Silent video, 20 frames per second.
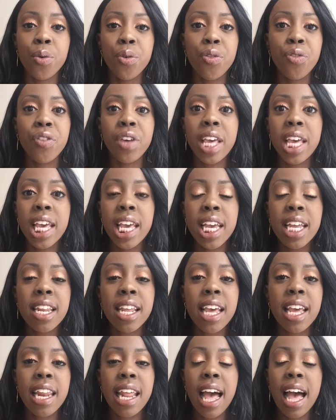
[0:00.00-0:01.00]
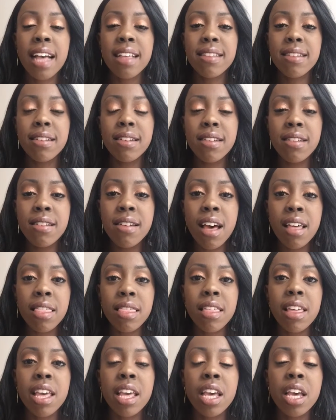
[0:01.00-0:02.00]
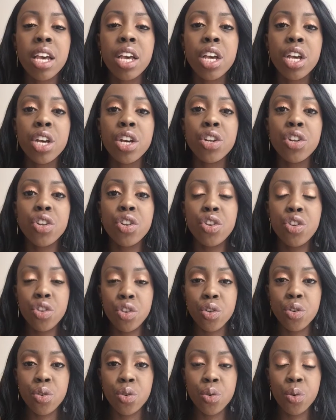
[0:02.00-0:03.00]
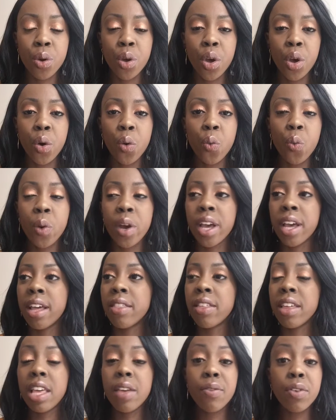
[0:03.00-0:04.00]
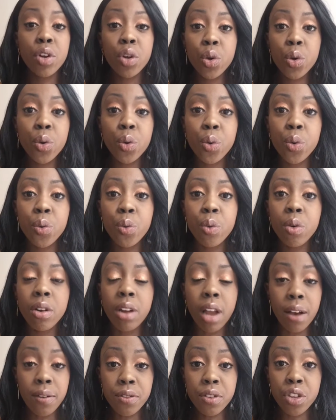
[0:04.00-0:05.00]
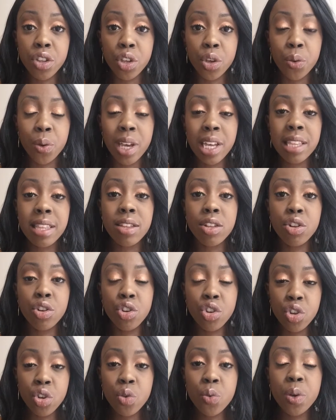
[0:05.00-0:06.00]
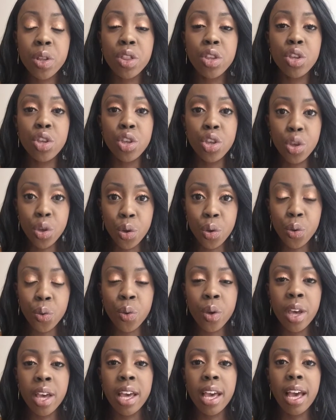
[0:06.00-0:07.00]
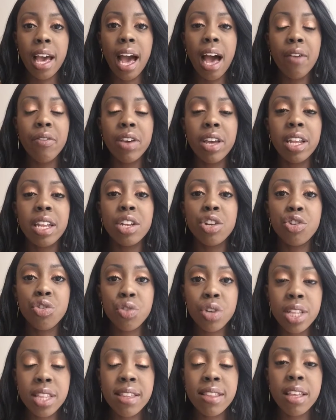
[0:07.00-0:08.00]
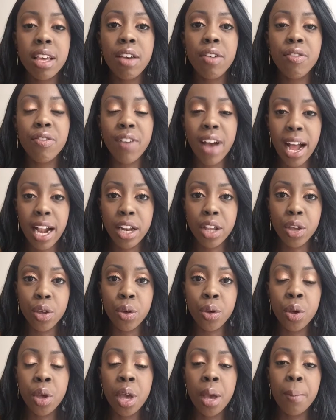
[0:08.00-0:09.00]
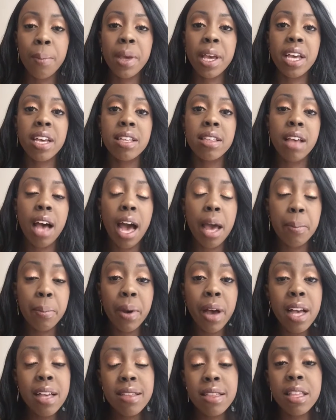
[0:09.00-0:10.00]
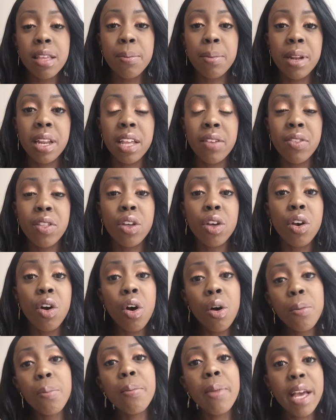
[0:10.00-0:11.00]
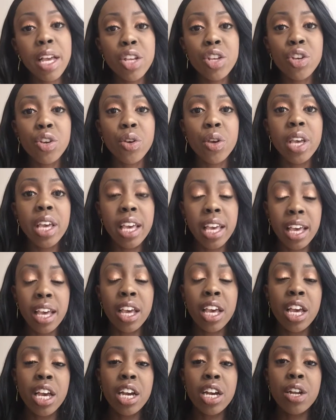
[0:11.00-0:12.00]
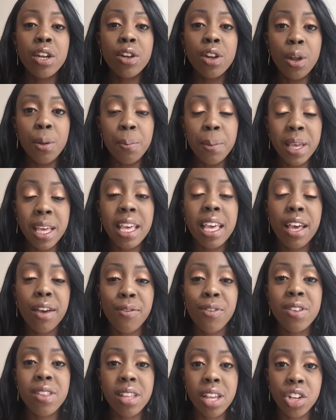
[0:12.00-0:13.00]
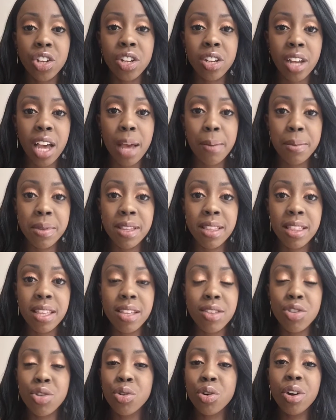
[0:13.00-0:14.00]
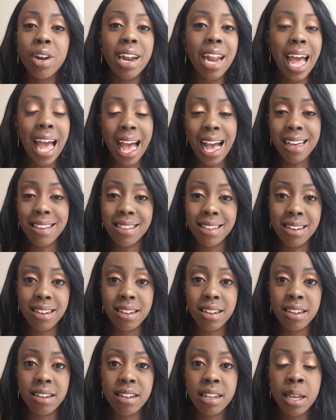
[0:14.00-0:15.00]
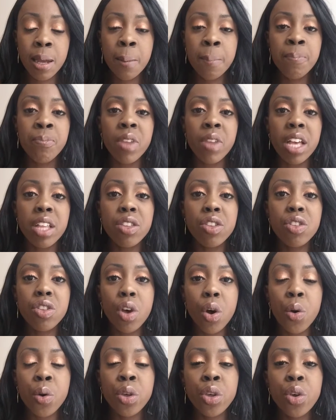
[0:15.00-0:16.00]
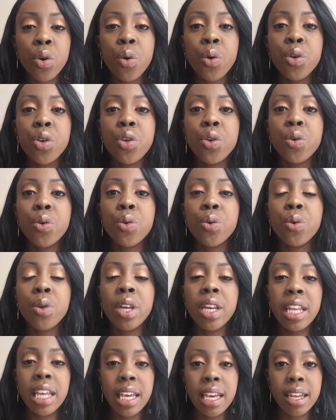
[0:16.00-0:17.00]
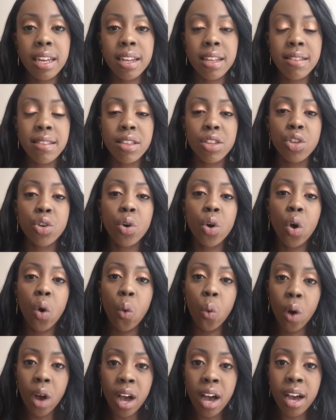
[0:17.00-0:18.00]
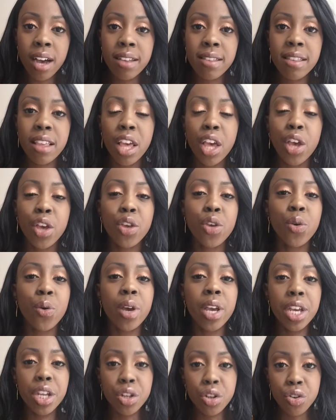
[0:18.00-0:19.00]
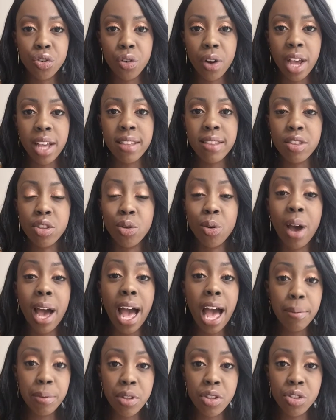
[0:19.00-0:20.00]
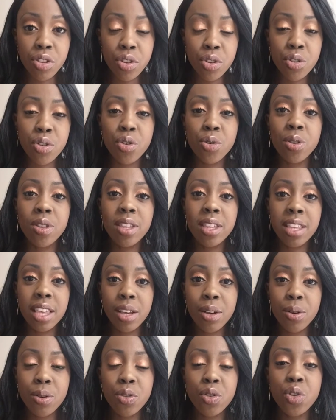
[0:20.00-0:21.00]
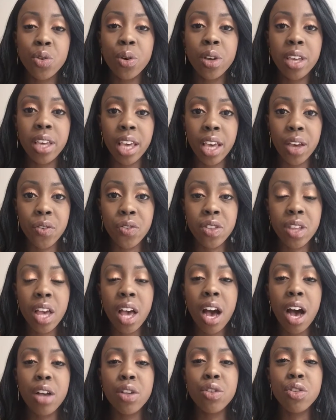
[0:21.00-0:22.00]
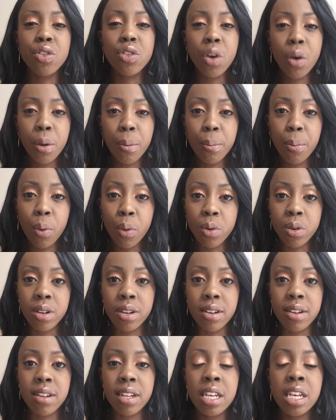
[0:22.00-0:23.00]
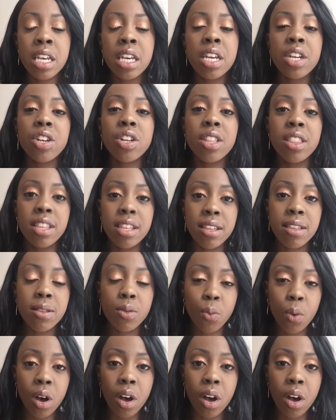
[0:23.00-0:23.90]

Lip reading: feed. It has nothing to do with even who loves you. It's to do with you having an intrinsic value, because I personally believe that God made you here to be here for such a time as this. You're not an accident. And so your uniqueness and your quirks, your interests, your aptitude, your skills, your gifts are so important to this